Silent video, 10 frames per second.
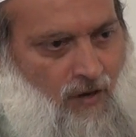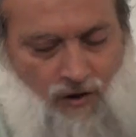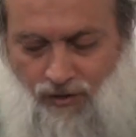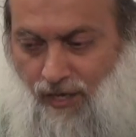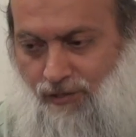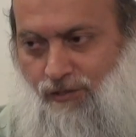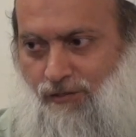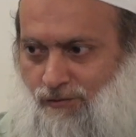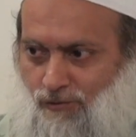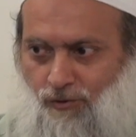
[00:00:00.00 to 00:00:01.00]
Oh
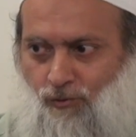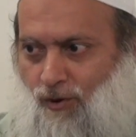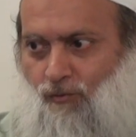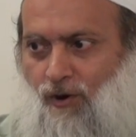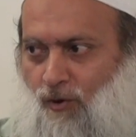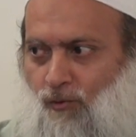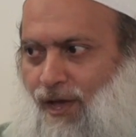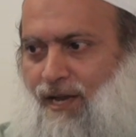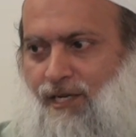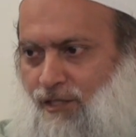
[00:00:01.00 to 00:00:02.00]
yes, we're
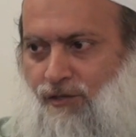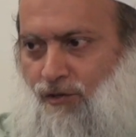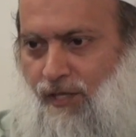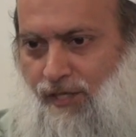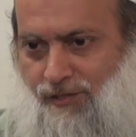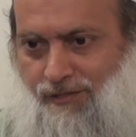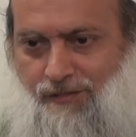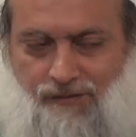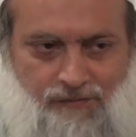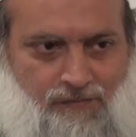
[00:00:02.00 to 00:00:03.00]
ready to do
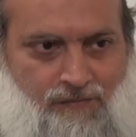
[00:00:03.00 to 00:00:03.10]
this.